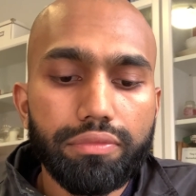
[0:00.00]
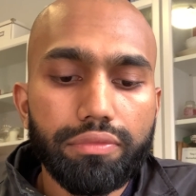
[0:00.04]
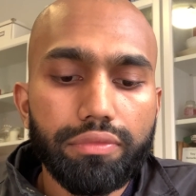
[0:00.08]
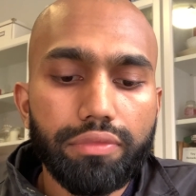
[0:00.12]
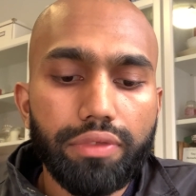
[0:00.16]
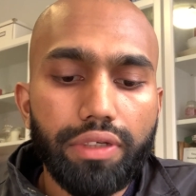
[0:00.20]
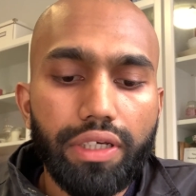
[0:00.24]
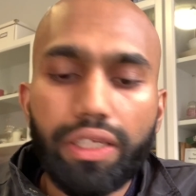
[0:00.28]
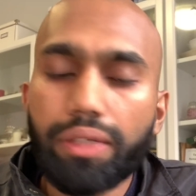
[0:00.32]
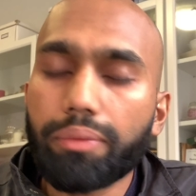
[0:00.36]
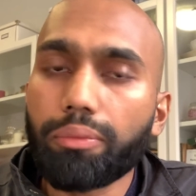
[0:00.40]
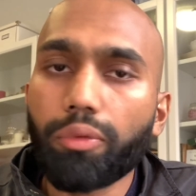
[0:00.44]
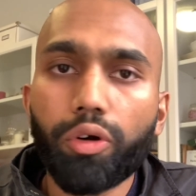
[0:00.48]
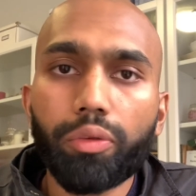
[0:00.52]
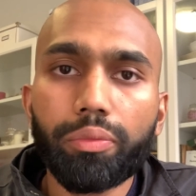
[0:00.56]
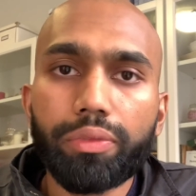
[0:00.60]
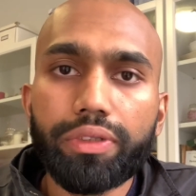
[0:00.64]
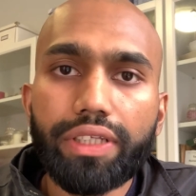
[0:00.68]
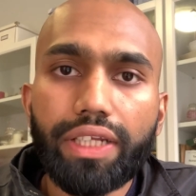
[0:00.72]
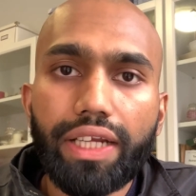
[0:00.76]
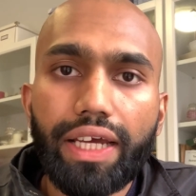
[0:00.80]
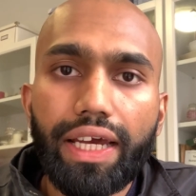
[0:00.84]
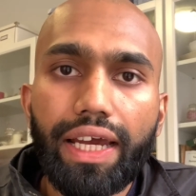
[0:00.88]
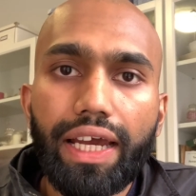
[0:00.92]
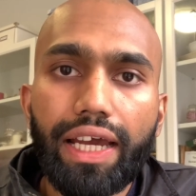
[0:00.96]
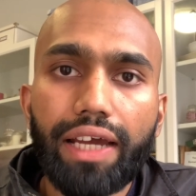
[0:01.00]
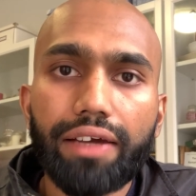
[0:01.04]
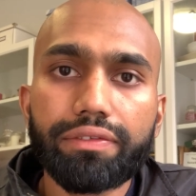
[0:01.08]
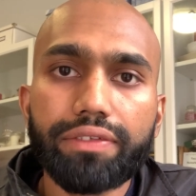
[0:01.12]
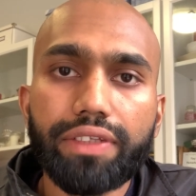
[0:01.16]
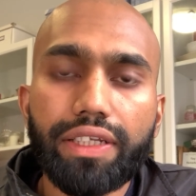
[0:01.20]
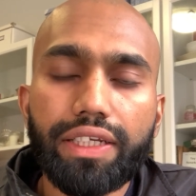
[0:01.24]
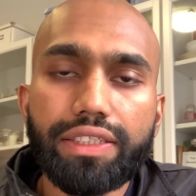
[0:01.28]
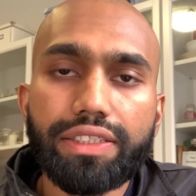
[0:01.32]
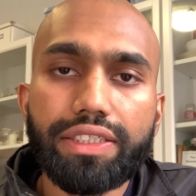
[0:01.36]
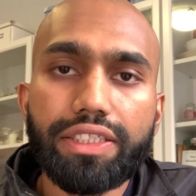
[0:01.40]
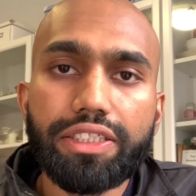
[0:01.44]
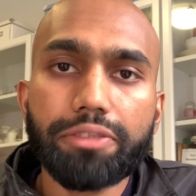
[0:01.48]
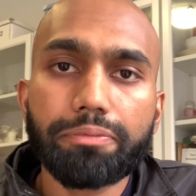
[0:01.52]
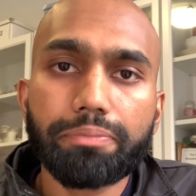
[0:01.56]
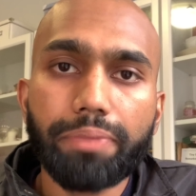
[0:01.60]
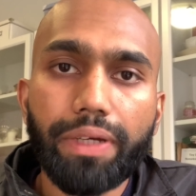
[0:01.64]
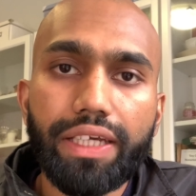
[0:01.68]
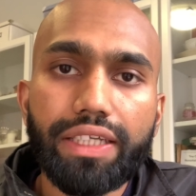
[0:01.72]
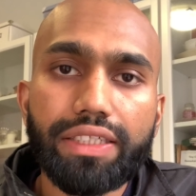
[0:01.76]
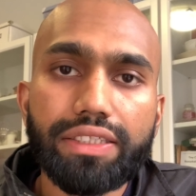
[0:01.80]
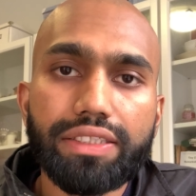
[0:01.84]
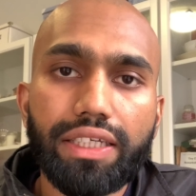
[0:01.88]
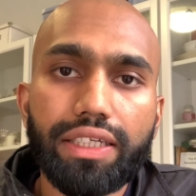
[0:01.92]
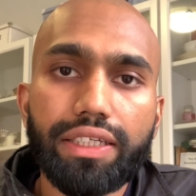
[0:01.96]
Any moment that I have that is a
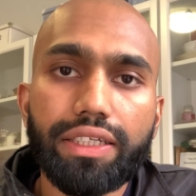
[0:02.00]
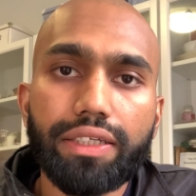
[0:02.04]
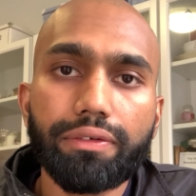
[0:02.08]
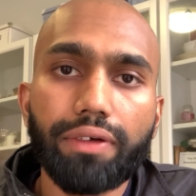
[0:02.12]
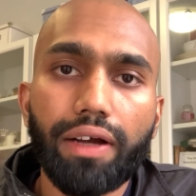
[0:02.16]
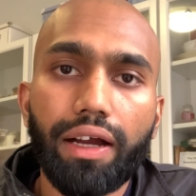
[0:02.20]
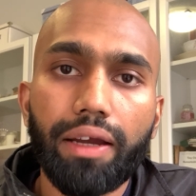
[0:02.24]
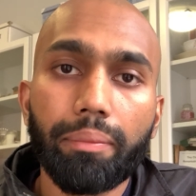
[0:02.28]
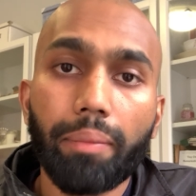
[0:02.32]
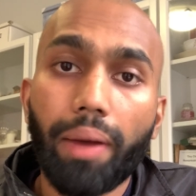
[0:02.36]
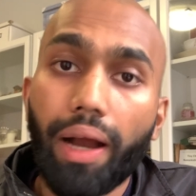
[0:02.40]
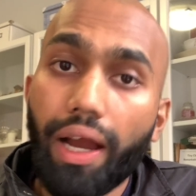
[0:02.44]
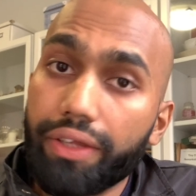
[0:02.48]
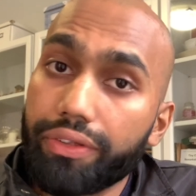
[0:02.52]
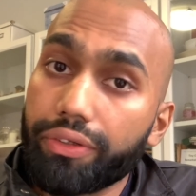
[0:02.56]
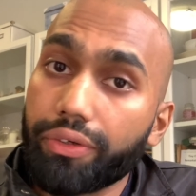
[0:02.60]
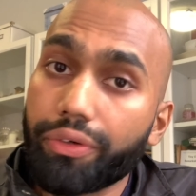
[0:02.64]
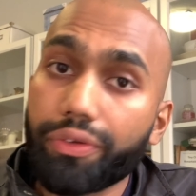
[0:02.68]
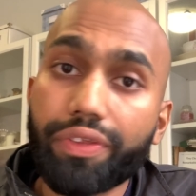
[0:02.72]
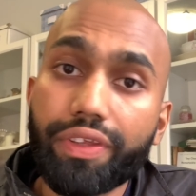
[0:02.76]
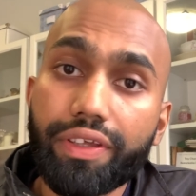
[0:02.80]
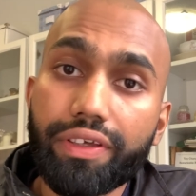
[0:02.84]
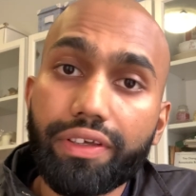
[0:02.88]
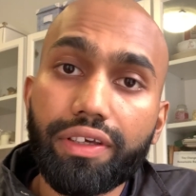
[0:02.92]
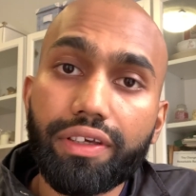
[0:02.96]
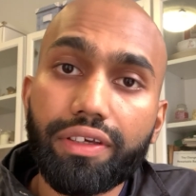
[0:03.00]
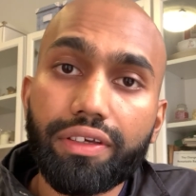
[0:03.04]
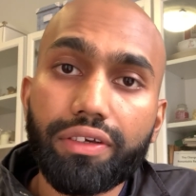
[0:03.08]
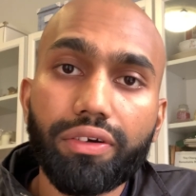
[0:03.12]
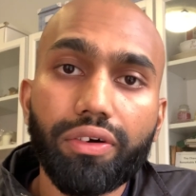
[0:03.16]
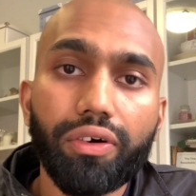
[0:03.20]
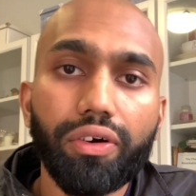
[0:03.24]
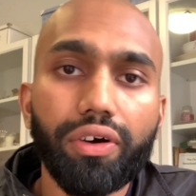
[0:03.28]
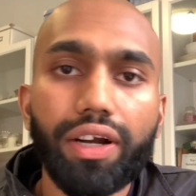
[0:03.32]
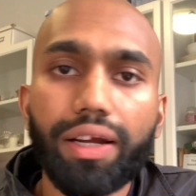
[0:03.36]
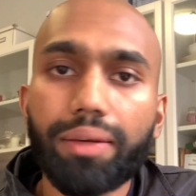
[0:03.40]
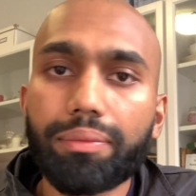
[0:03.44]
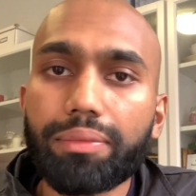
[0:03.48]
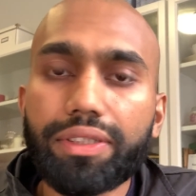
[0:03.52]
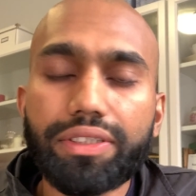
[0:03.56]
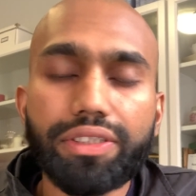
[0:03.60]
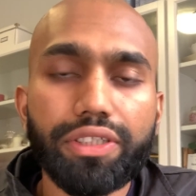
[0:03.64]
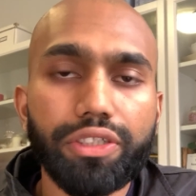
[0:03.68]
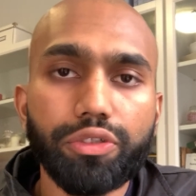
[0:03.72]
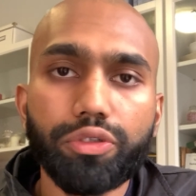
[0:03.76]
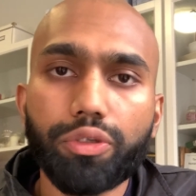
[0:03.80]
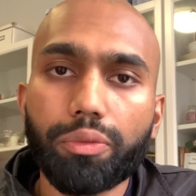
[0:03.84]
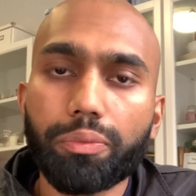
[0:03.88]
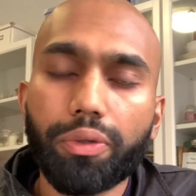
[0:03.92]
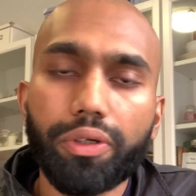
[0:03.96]
space, I'm either thinking or I'm
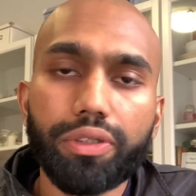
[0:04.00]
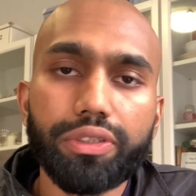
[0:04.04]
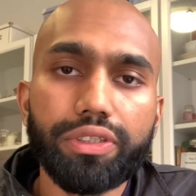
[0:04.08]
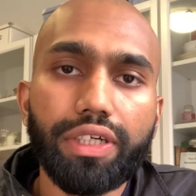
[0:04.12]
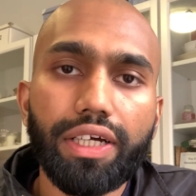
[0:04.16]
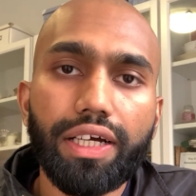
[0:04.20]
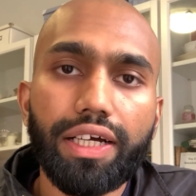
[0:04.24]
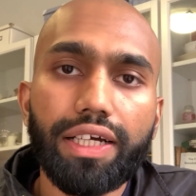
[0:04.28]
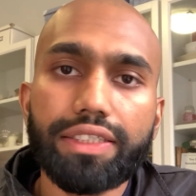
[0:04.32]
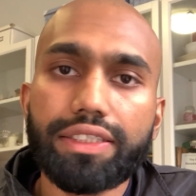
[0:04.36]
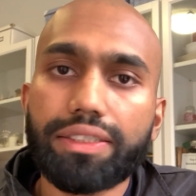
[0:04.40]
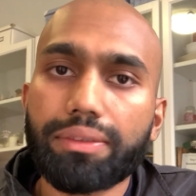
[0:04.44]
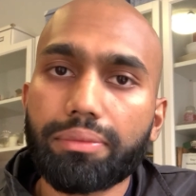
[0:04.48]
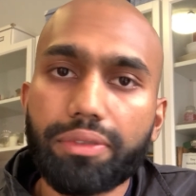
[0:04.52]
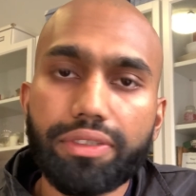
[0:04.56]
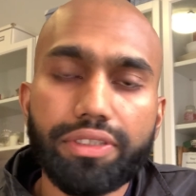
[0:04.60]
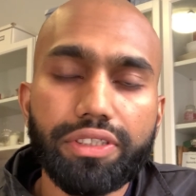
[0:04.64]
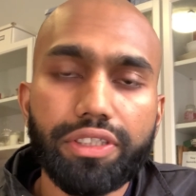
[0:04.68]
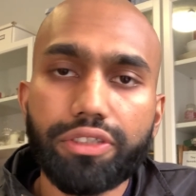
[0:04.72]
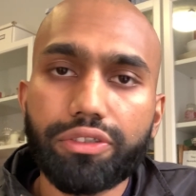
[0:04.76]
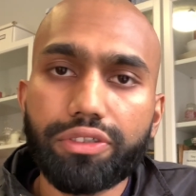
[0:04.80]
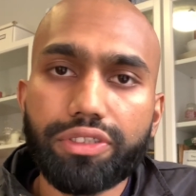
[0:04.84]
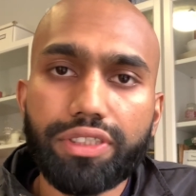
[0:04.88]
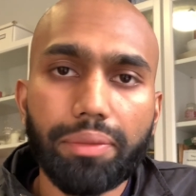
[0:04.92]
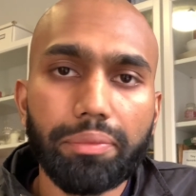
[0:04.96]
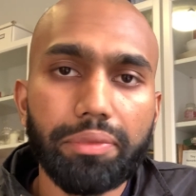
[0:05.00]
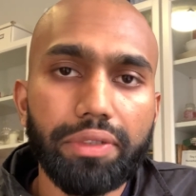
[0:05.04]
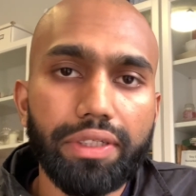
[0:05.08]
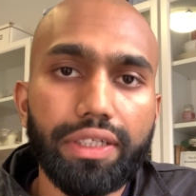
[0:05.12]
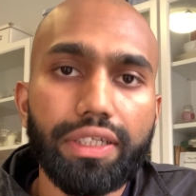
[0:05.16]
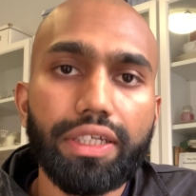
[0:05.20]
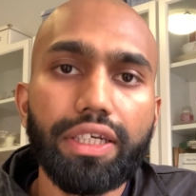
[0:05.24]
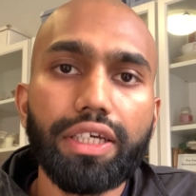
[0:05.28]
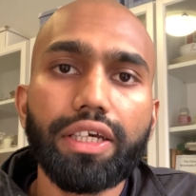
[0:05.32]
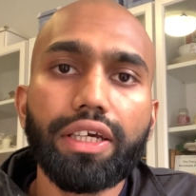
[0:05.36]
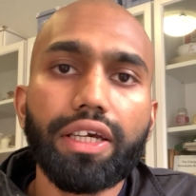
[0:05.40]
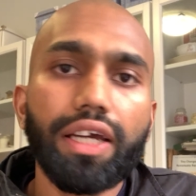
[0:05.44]
listening to a podcast, I'm listening to something.